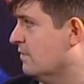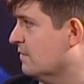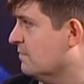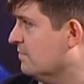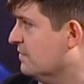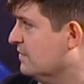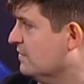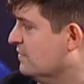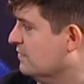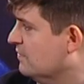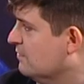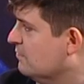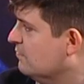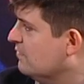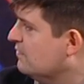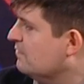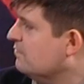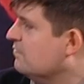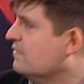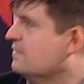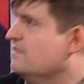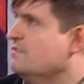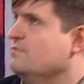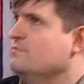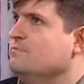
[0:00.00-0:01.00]
what about you?
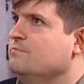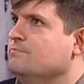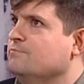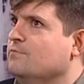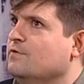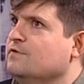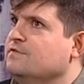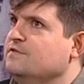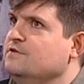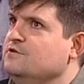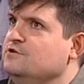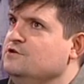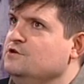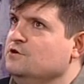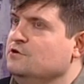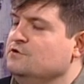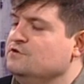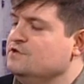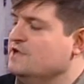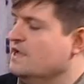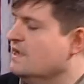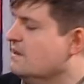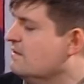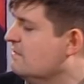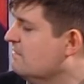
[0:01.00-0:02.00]
What did you
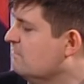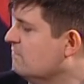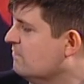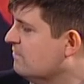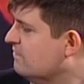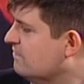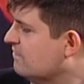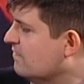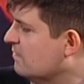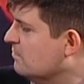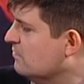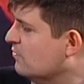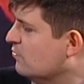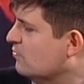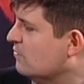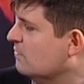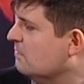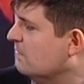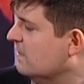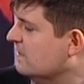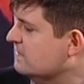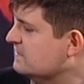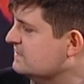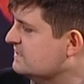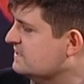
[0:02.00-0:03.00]
take from local
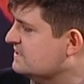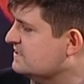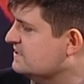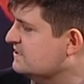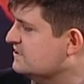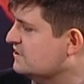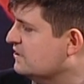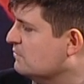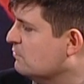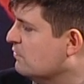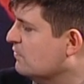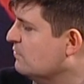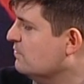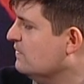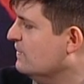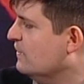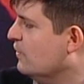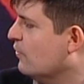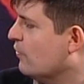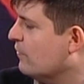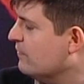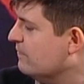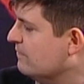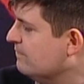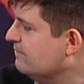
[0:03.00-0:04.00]
politics this year? What did we
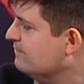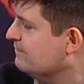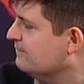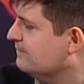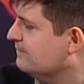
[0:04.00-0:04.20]
learn?